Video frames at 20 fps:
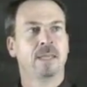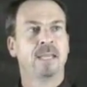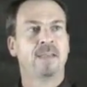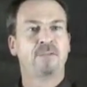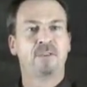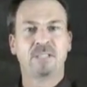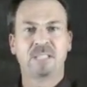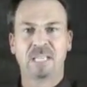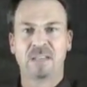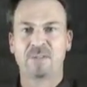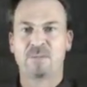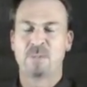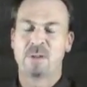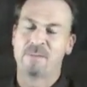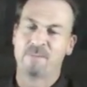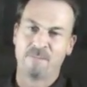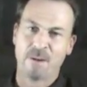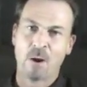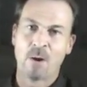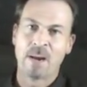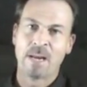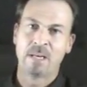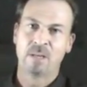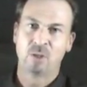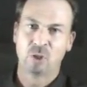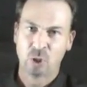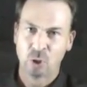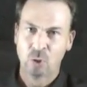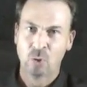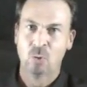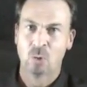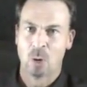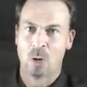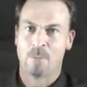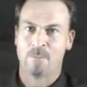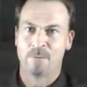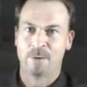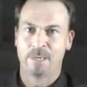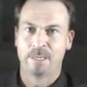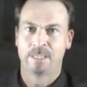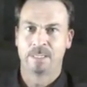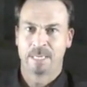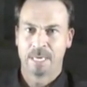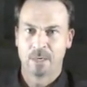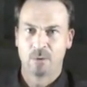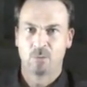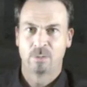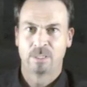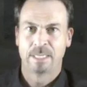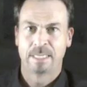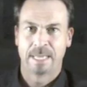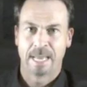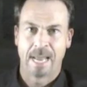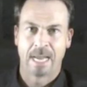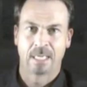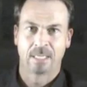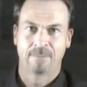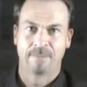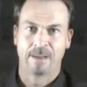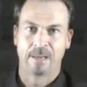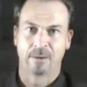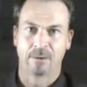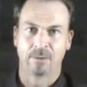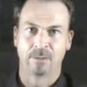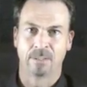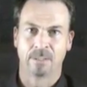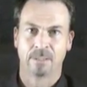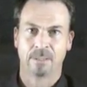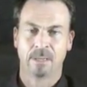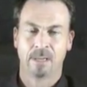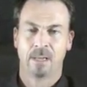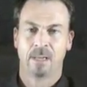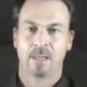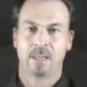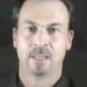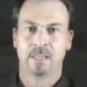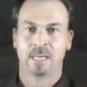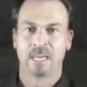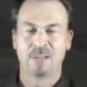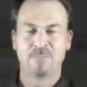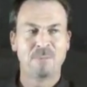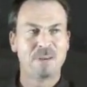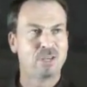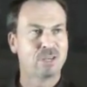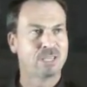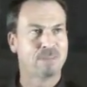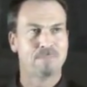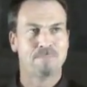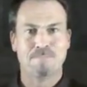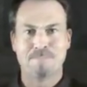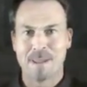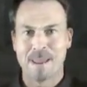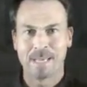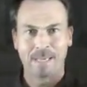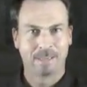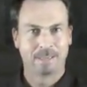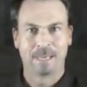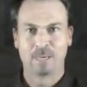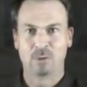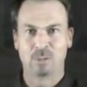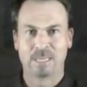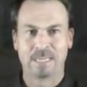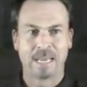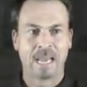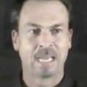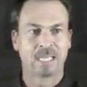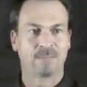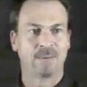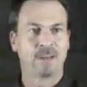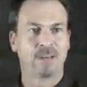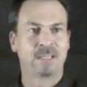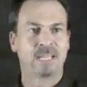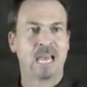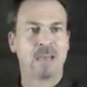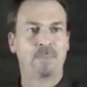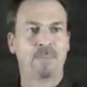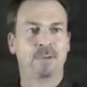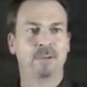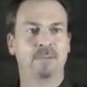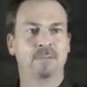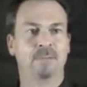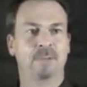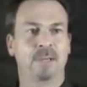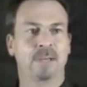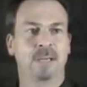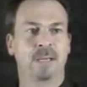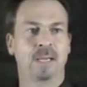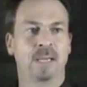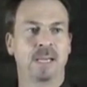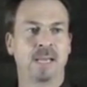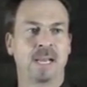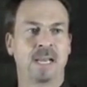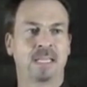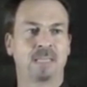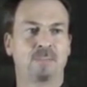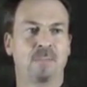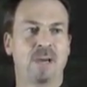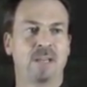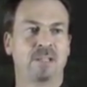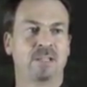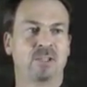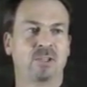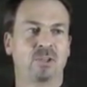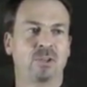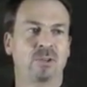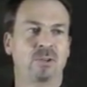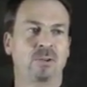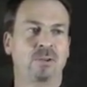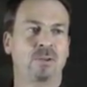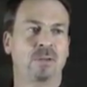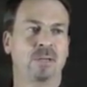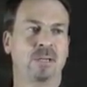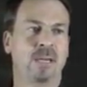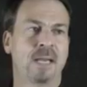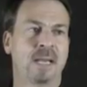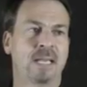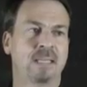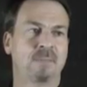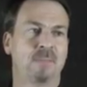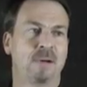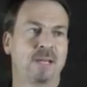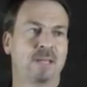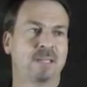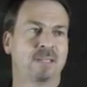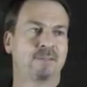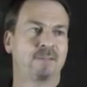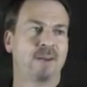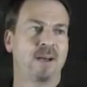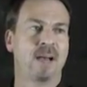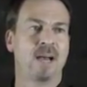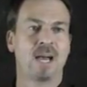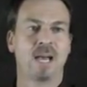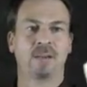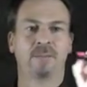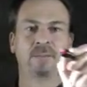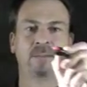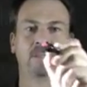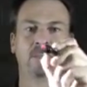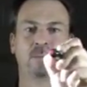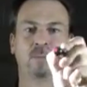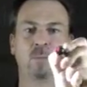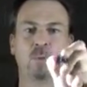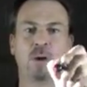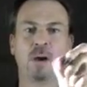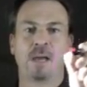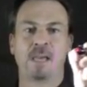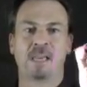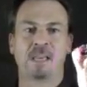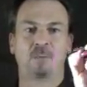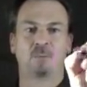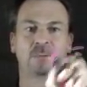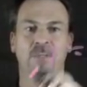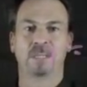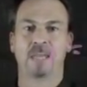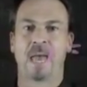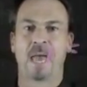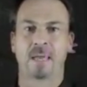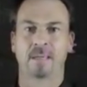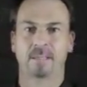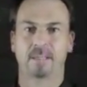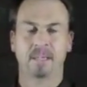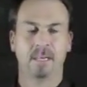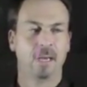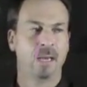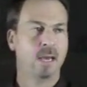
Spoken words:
they've just given me two obvious interesting x values. So let me just make interesting x values happen. X minus 2, x minus 5, y equals that.